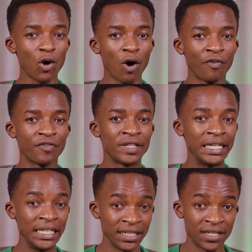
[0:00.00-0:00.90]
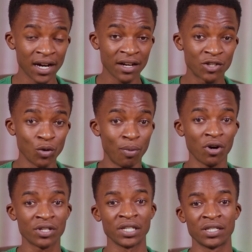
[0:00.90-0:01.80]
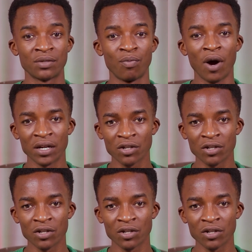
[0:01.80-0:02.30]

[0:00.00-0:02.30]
off the lid are two boxes, one